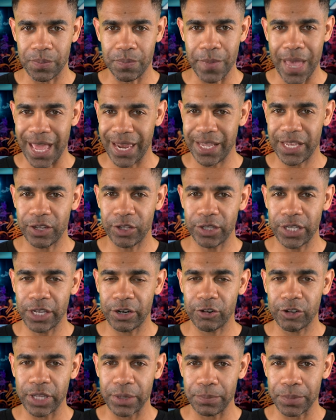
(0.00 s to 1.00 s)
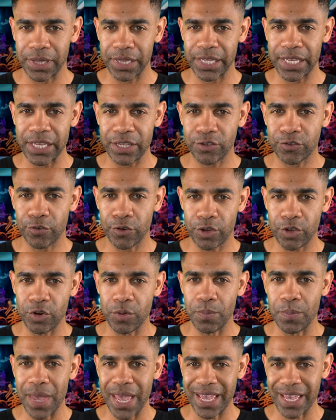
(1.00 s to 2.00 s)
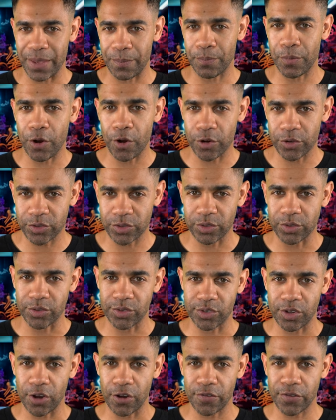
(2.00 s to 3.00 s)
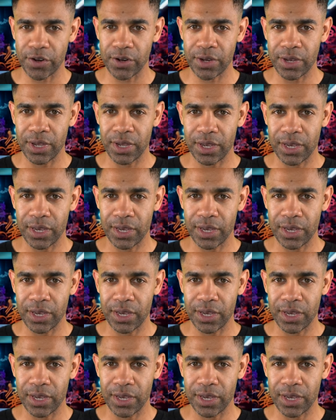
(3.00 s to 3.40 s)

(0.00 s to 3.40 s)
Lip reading: Matt Hill literally pleads for you to make a personal server.